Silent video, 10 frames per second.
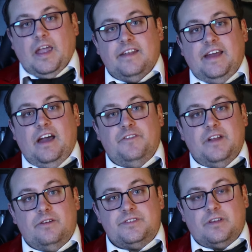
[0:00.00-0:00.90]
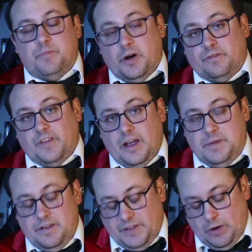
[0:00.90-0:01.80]
and 1/2 ounce of butterfly
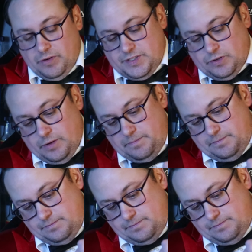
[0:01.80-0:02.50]
pea flour syrup.